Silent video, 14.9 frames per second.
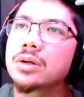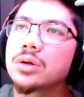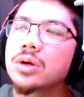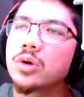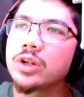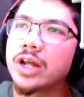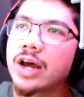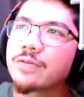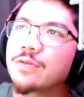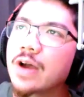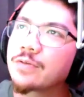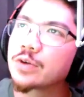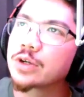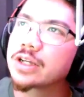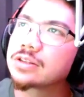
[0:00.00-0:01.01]
hold on. I
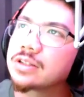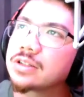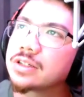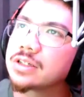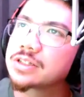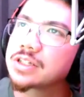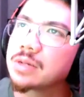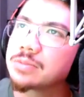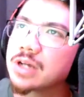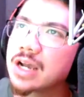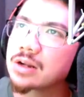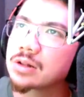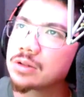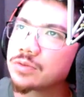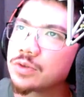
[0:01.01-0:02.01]
forget the subtitle
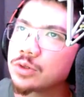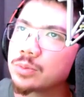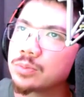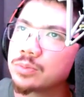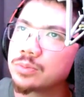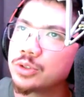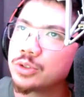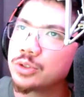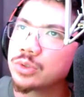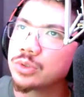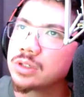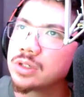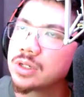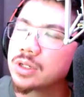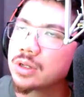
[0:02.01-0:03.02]
of your new one.
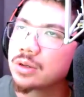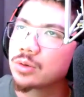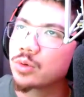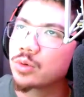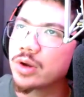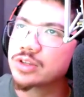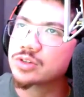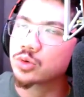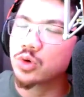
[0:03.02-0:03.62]
Greystone